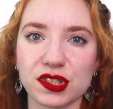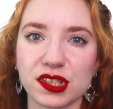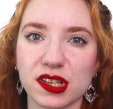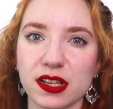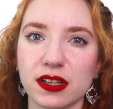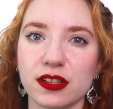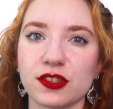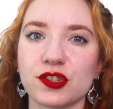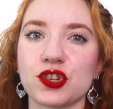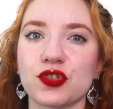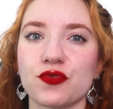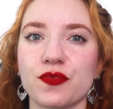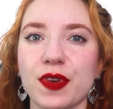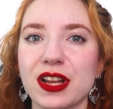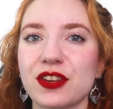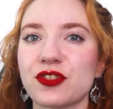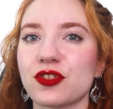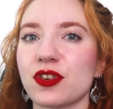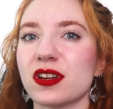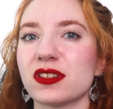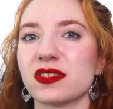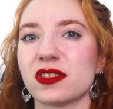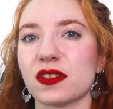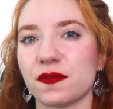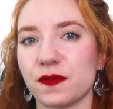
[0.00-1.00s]
skill to
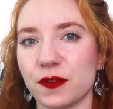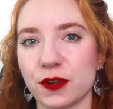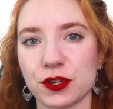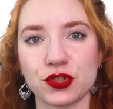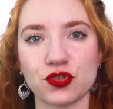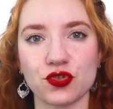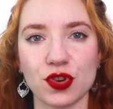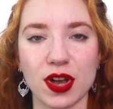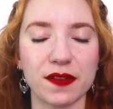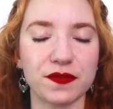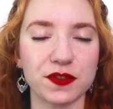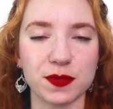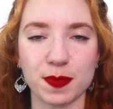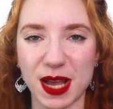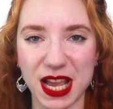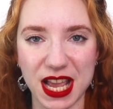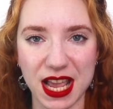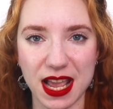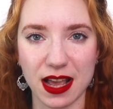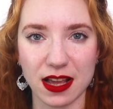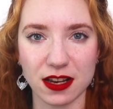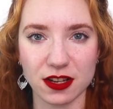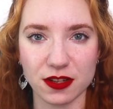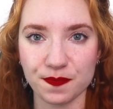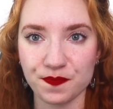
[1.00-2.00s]
render as a first draft by
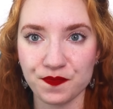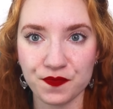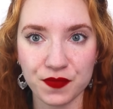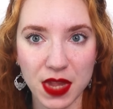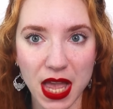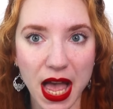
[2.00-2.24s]
hand.